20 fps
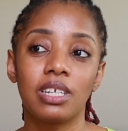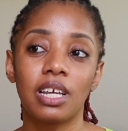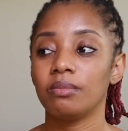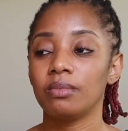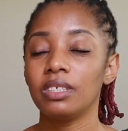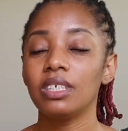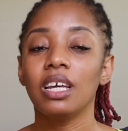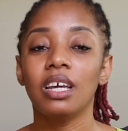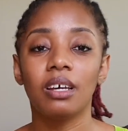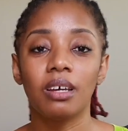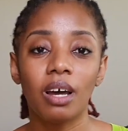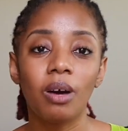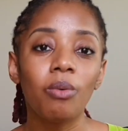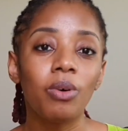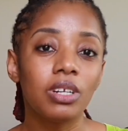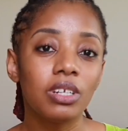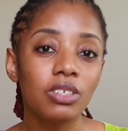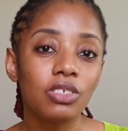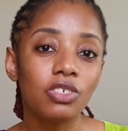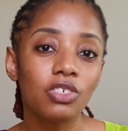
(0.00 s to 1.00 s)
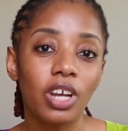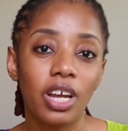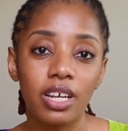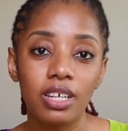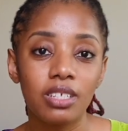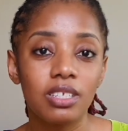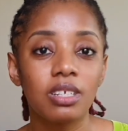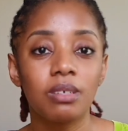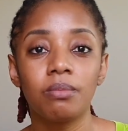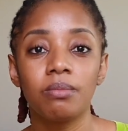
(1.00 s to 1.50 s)
And yeah, I want to try
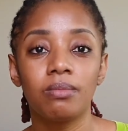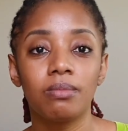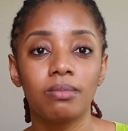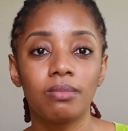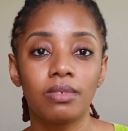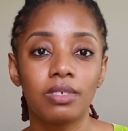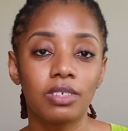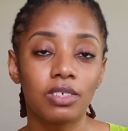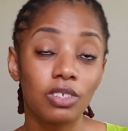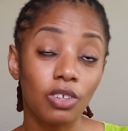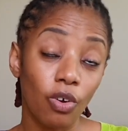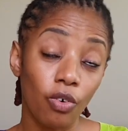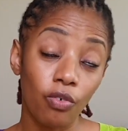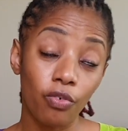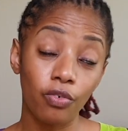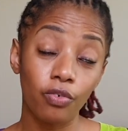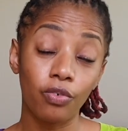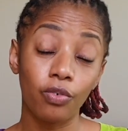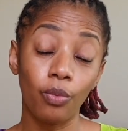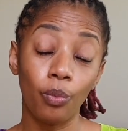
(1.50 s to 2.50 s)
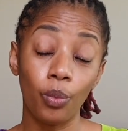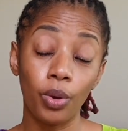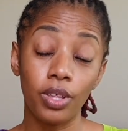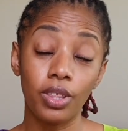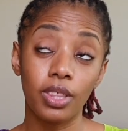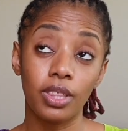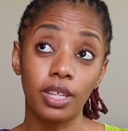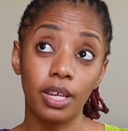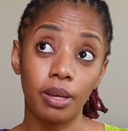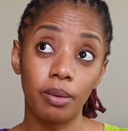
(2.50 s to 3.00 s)
some stuff
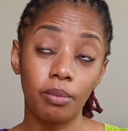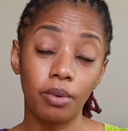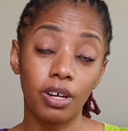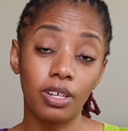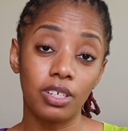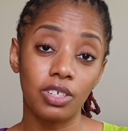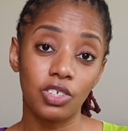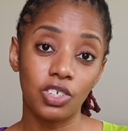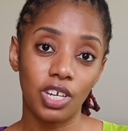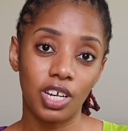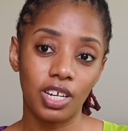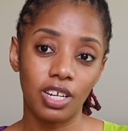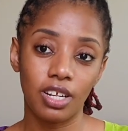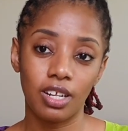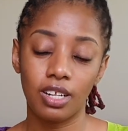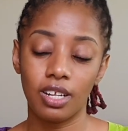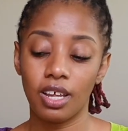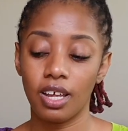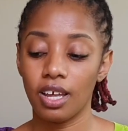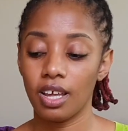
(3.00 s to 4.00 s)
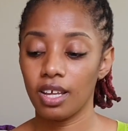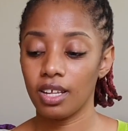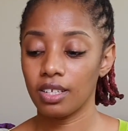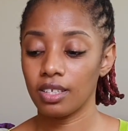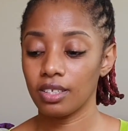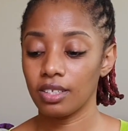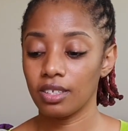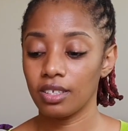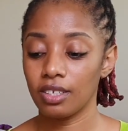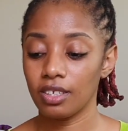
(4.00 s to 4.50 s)
with them on the channel.
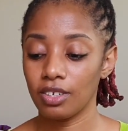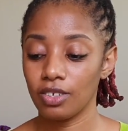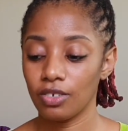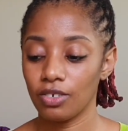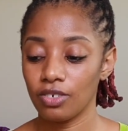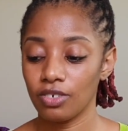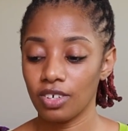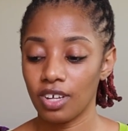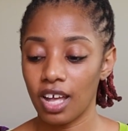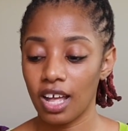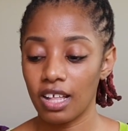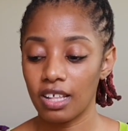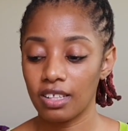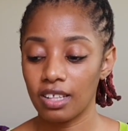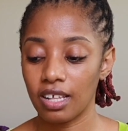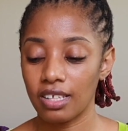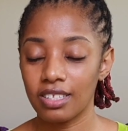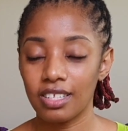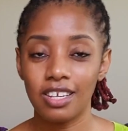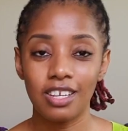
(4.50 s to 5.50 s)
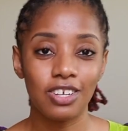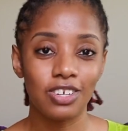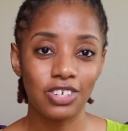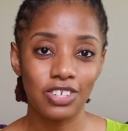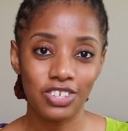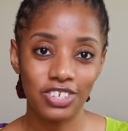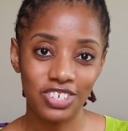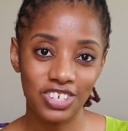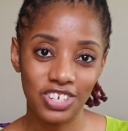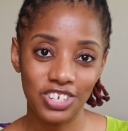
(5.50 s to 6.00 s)
And, you know, I'll take your
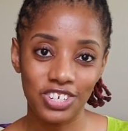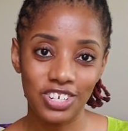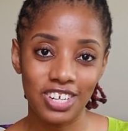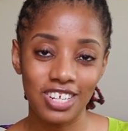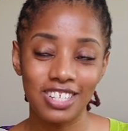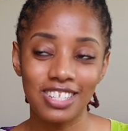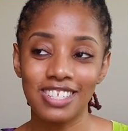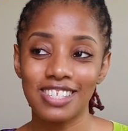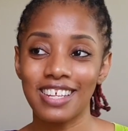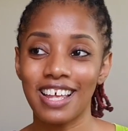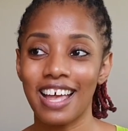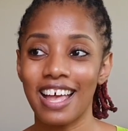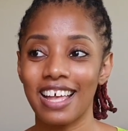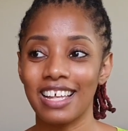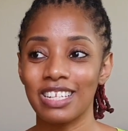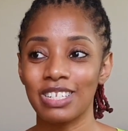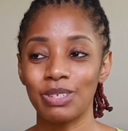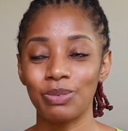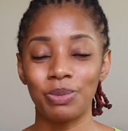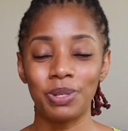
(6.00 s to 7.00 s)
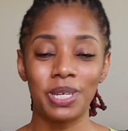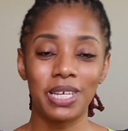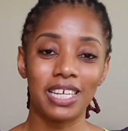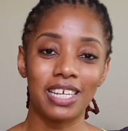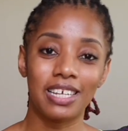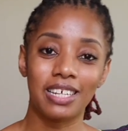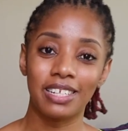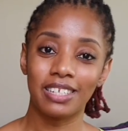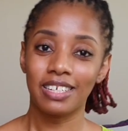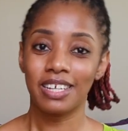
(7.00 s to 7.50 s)
suggestions and we
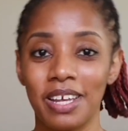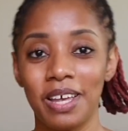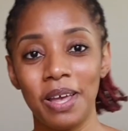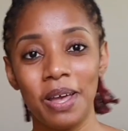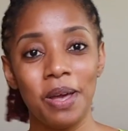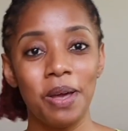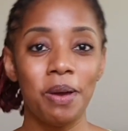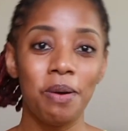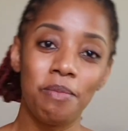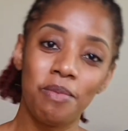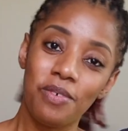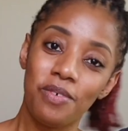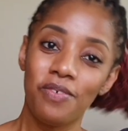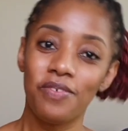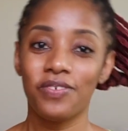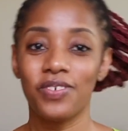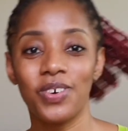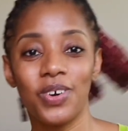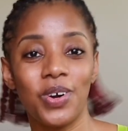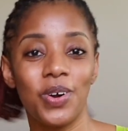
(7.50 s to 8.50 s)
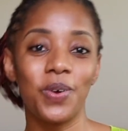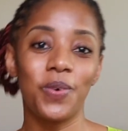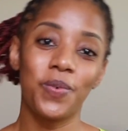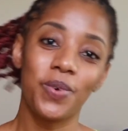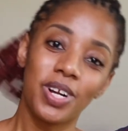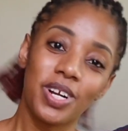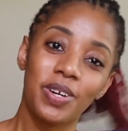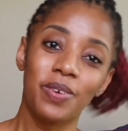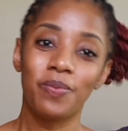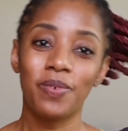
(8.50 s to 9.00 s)
can move
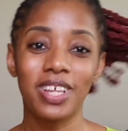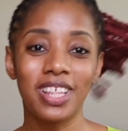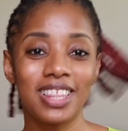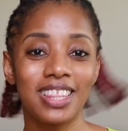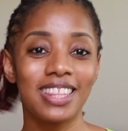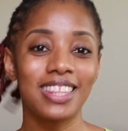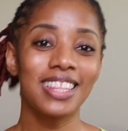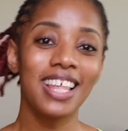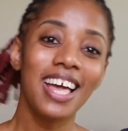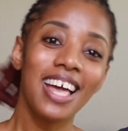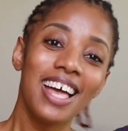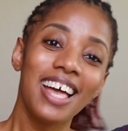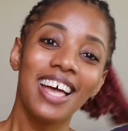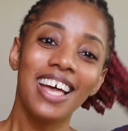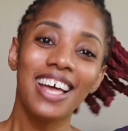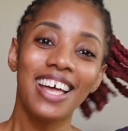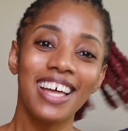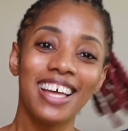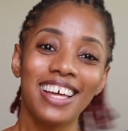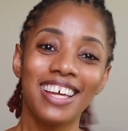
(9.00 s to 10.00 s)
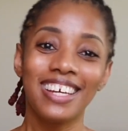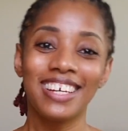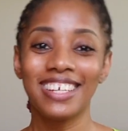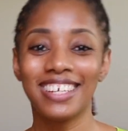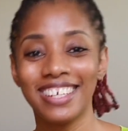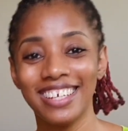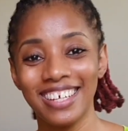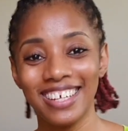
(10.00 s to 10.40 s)
forward with that.